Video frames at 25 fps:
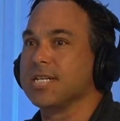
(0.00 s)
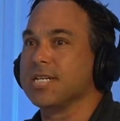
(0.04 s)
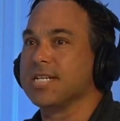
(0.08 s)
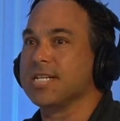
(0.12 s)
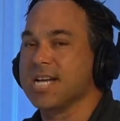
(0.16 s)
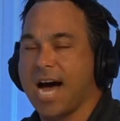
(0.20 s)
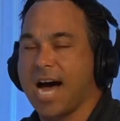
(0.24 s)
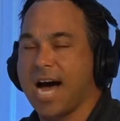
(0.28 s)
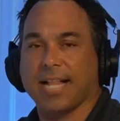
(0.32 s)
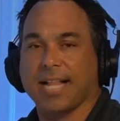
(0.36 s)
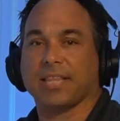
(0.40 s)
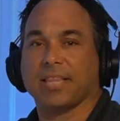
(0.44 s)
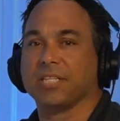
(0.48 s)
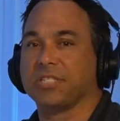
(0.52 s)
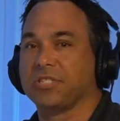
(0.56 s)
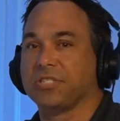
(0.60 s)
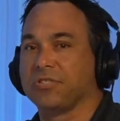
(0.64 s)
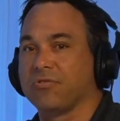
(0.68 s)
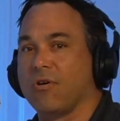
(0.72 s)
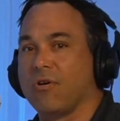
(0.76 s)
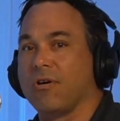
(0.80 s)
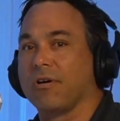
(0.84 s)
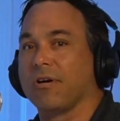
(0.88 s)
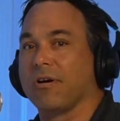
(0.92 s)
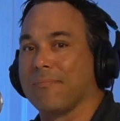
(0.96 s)
not the
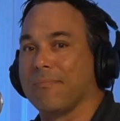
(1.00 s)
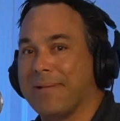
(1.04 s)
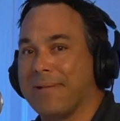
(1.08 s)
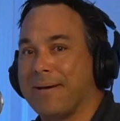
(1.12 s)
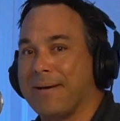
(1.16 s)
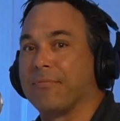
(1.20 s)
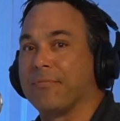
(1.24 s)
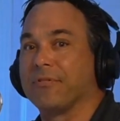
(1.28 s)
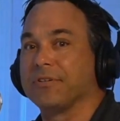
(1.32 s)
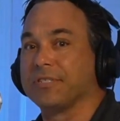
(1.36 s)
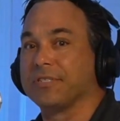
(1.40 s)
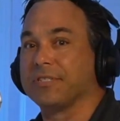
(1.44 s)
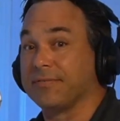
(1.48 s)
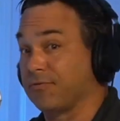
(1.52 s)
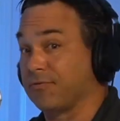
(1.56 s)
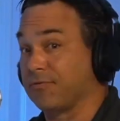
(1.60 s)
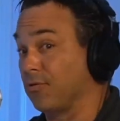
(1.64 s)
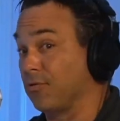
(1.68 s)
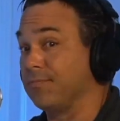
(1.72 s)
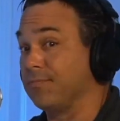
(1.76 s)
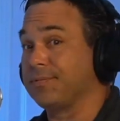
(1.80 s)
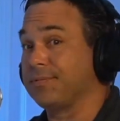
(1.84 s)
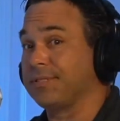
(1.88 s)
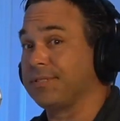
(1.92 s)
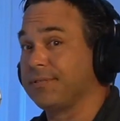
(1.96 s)
stronger members of
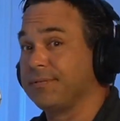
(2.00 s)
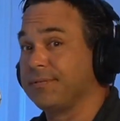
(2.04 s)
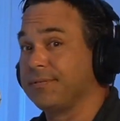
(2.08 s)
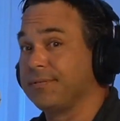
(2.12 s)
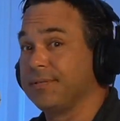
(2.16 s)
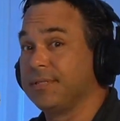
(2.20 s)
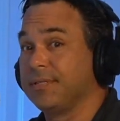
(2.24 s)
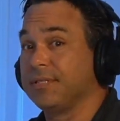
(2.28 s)
groups.